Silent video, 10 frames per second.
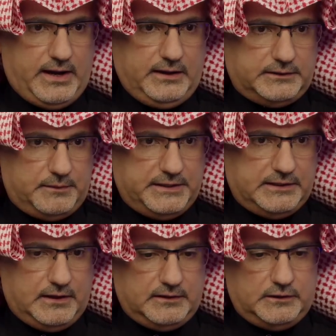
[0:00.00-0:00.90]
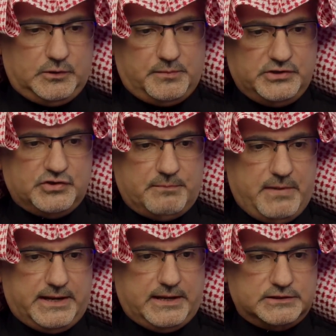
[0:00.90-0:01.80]
want to add, you
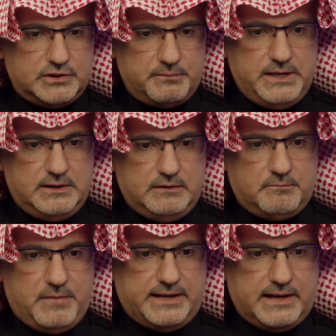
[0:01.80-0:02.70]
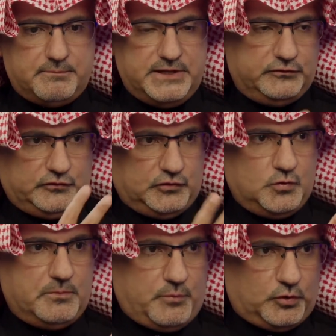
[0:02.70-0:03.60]
mentioned Mecca. To me, Mecca means
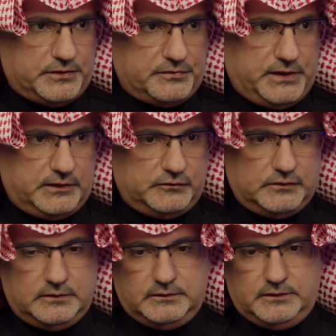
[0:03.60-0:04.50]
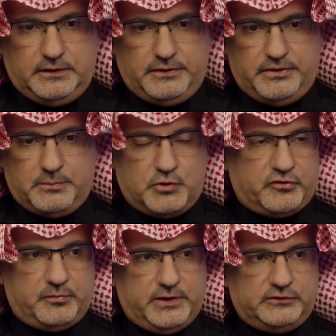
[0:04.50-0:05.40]
2 important things: the
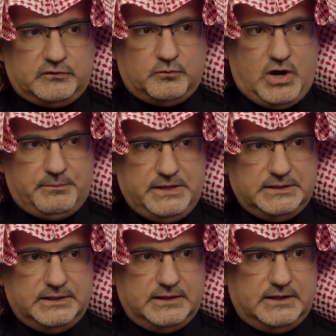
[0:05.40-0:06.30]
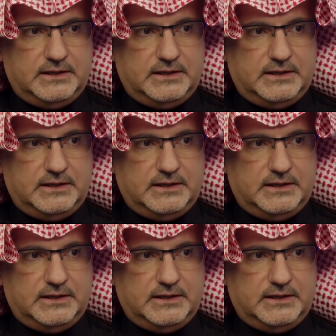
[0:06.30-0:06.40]
birthplace of Muhammad